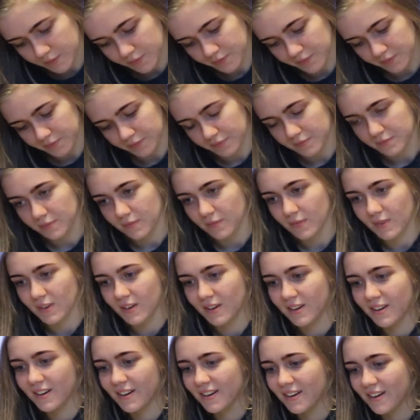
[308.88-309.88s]

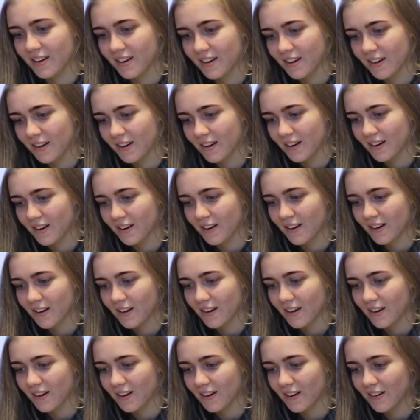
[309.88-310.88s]

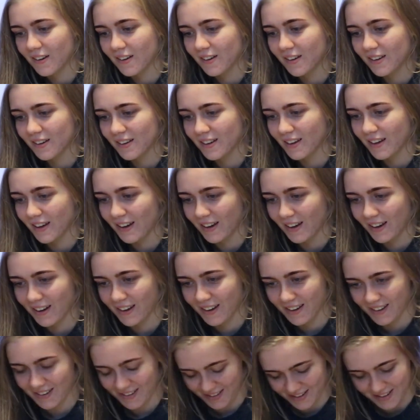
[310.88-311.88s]

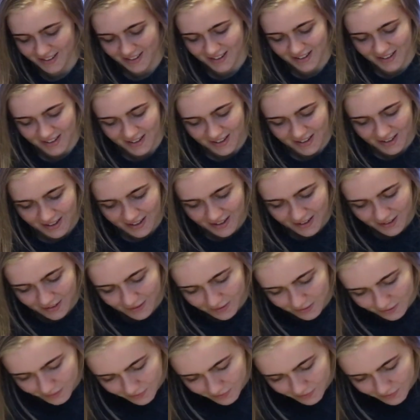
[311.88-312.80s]
No words are spoken by the person on screen.